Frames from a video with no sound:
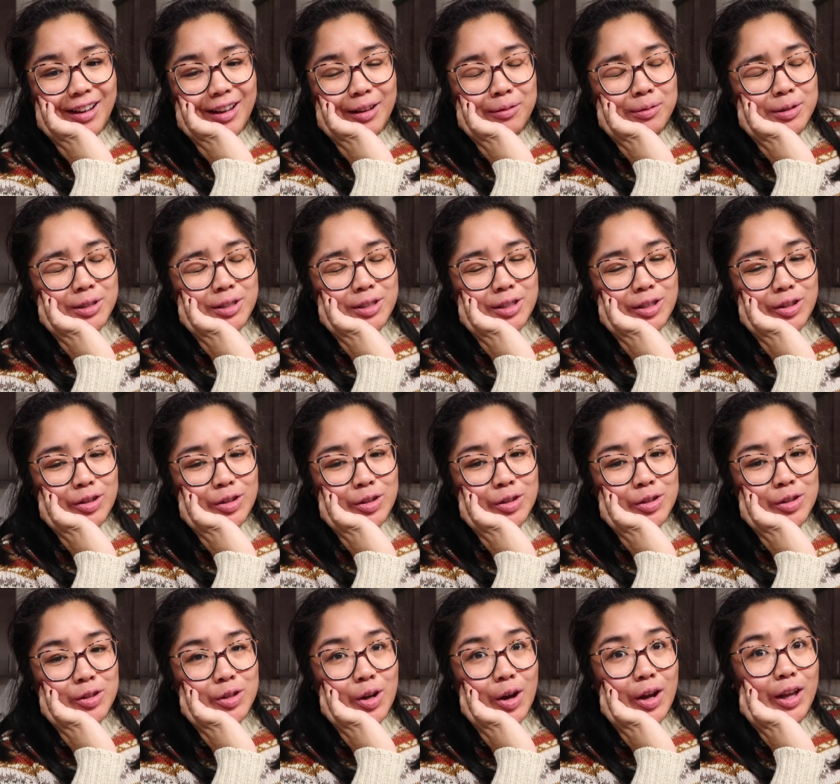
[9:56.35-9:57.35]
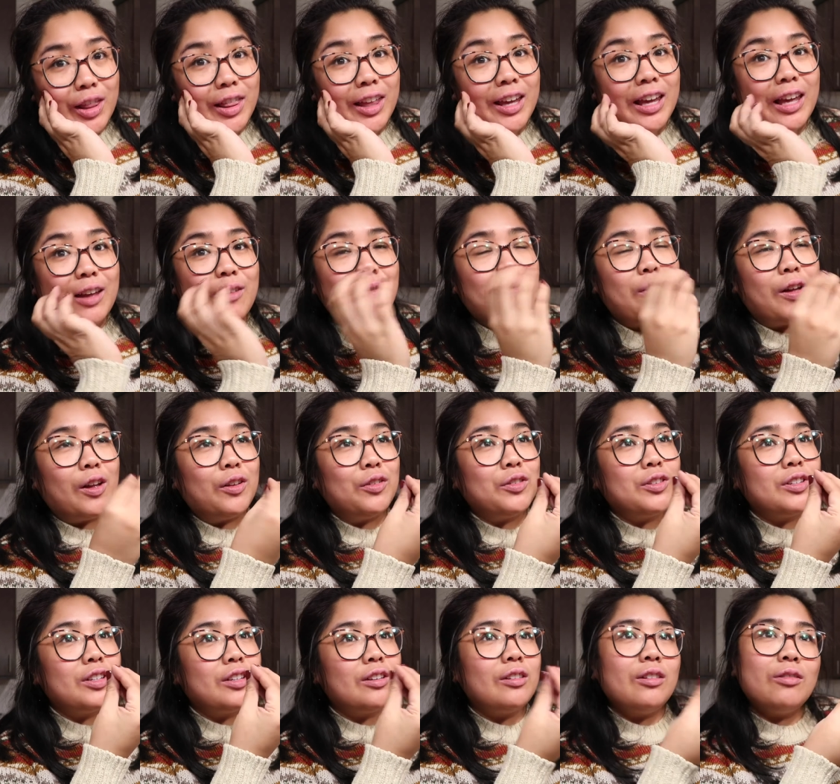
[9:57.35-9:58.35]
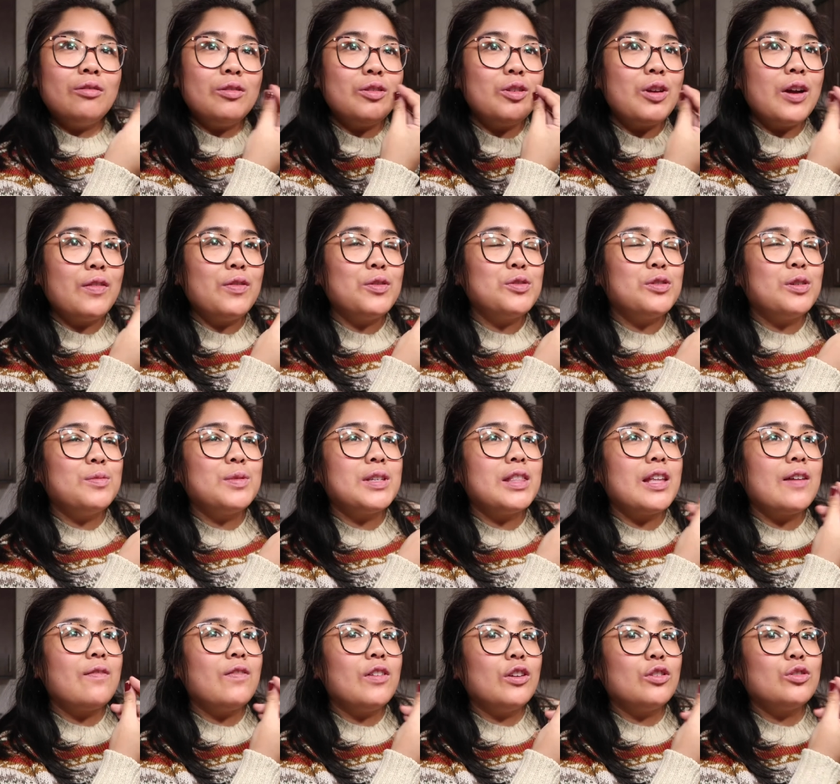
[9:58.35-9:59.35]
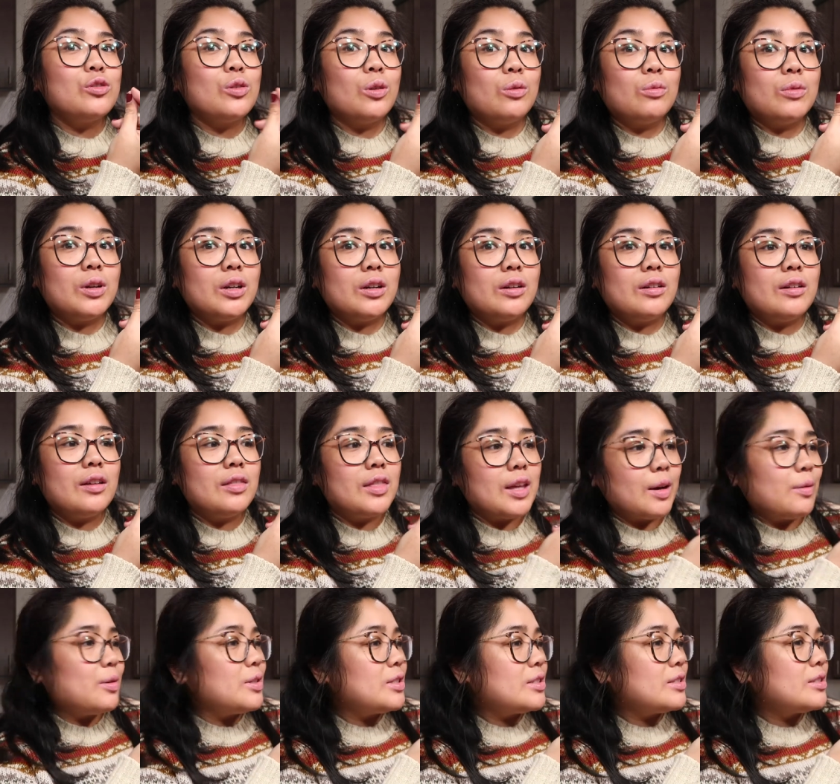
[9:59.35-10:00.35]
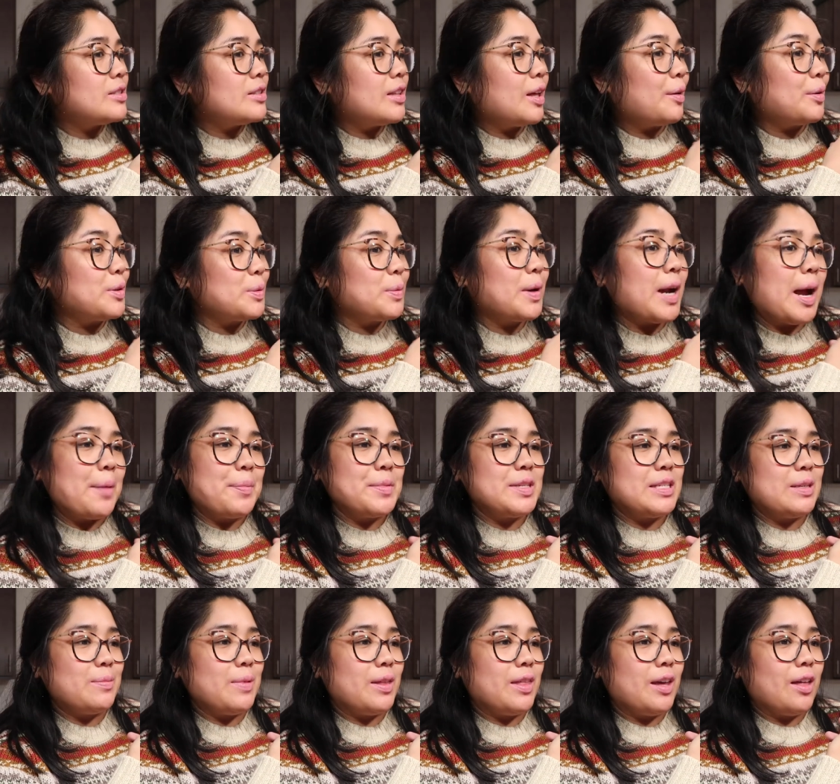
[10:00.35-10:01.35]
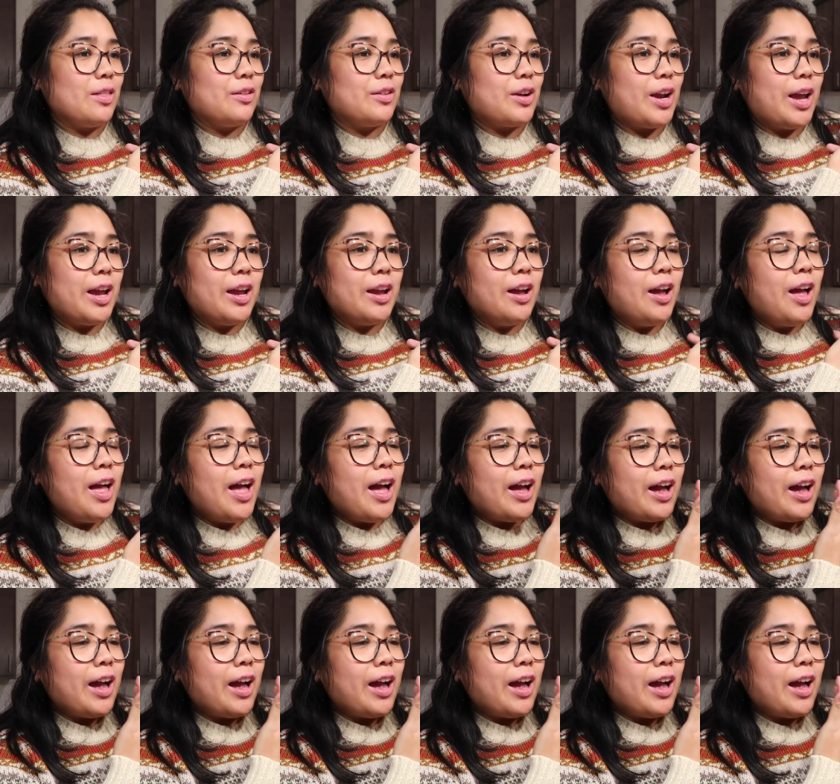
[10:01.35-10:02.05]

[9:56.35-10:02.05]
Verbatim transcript: It was so, it like, it felt, you know when you have those dreams and they feel so real? And that was, that was what happened to me the other night.